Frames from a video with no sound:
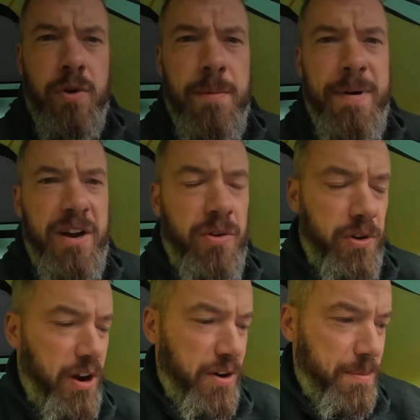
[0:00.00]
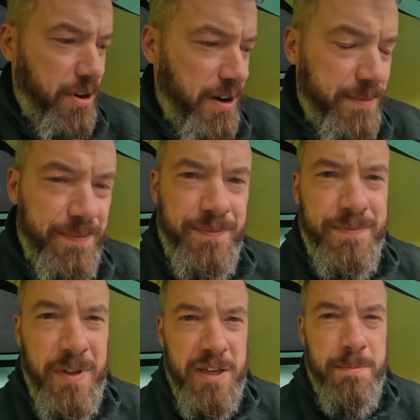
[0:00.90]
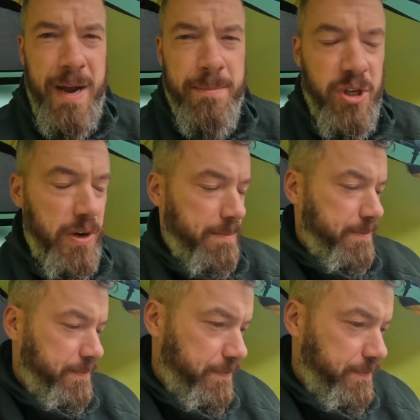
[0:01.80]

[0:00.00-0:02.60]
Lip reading: Right, back on the GoPro. It's map time.